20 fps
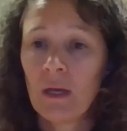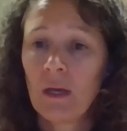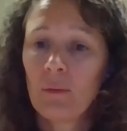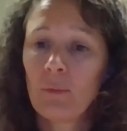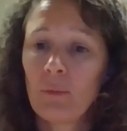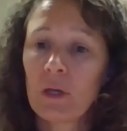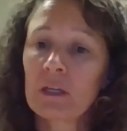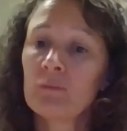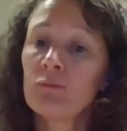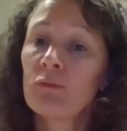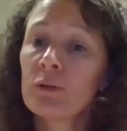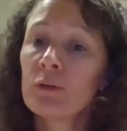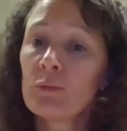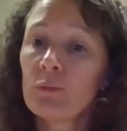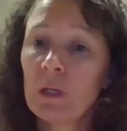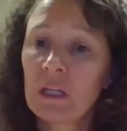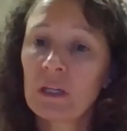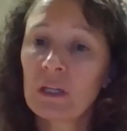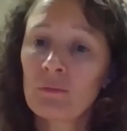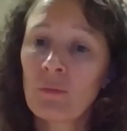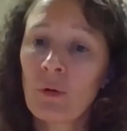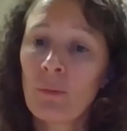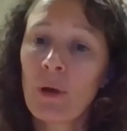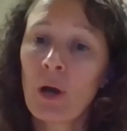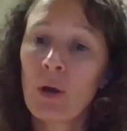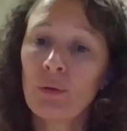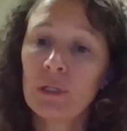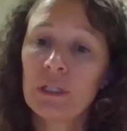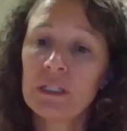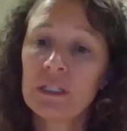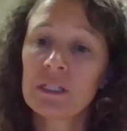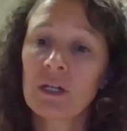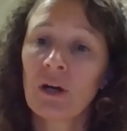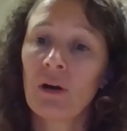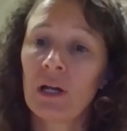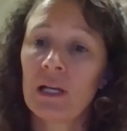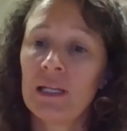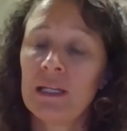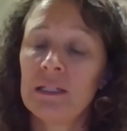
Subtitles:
We can remotely dial